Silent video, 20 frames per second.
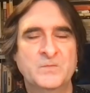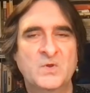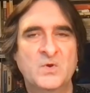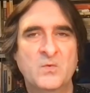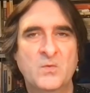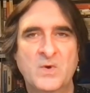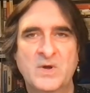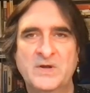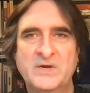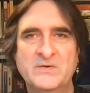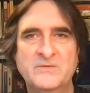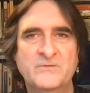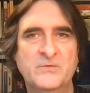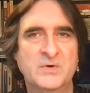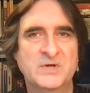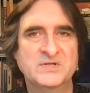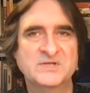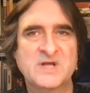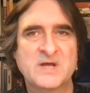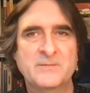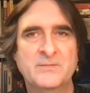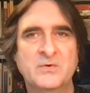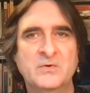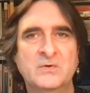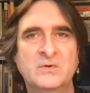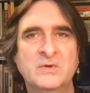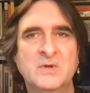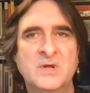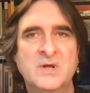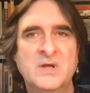when, for
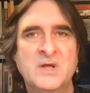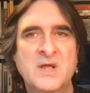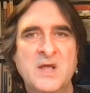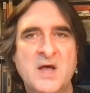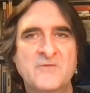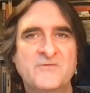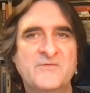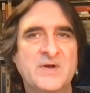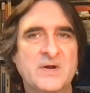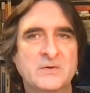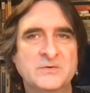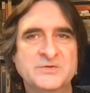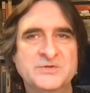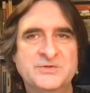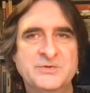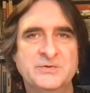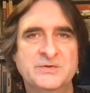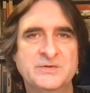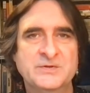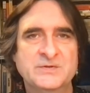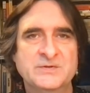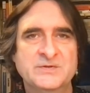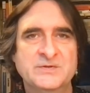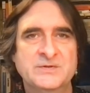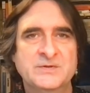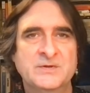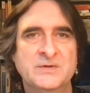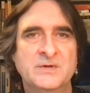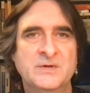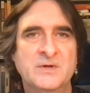example, a fellow student,
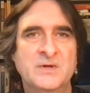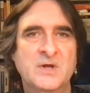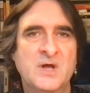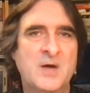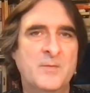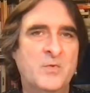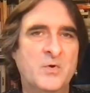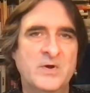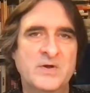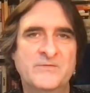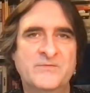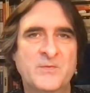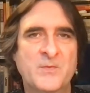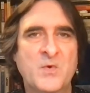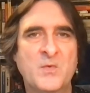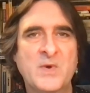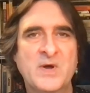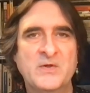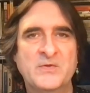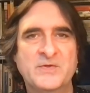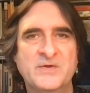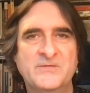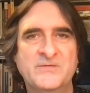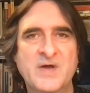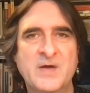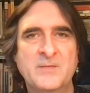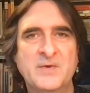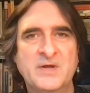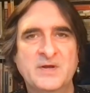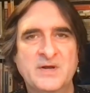a boy from a wealthy
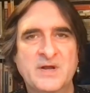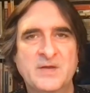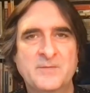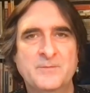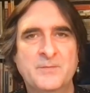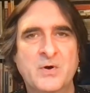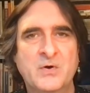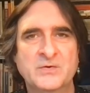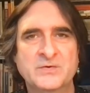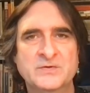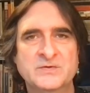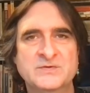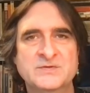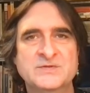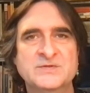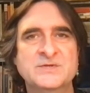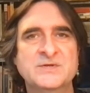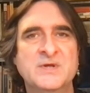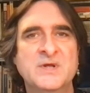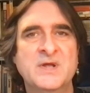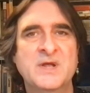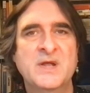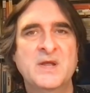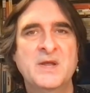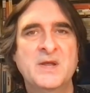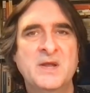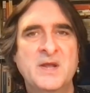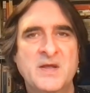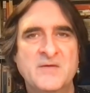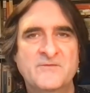family named Pons,
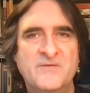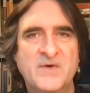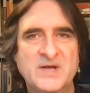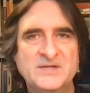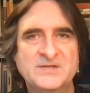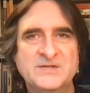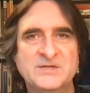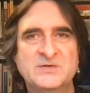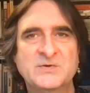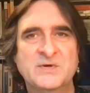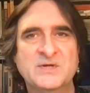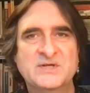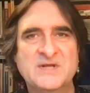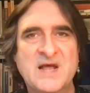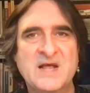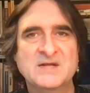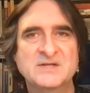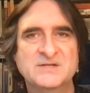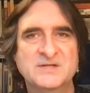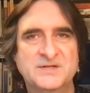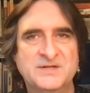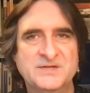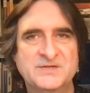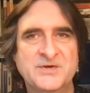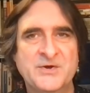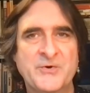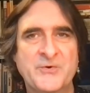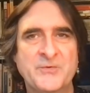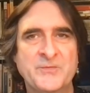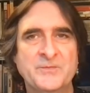invites her to a dance at his
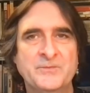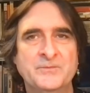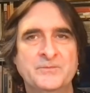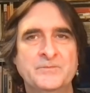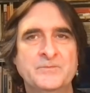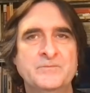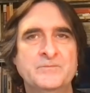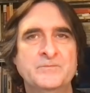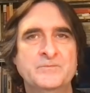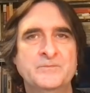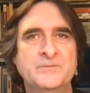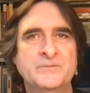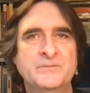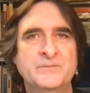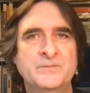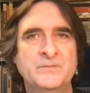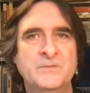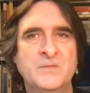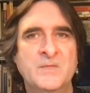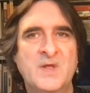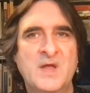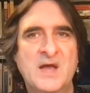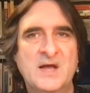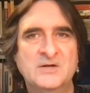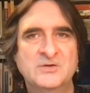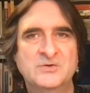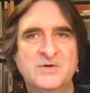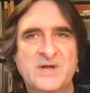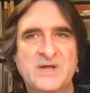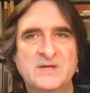home,
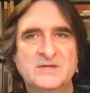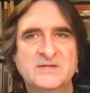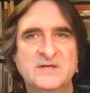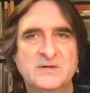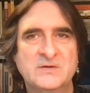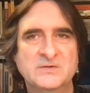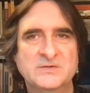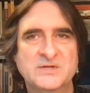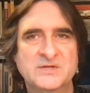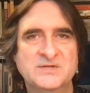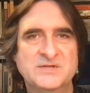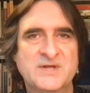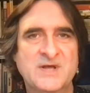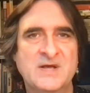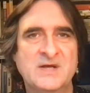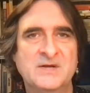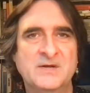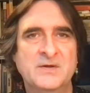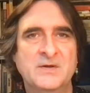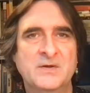Andrea tells us that,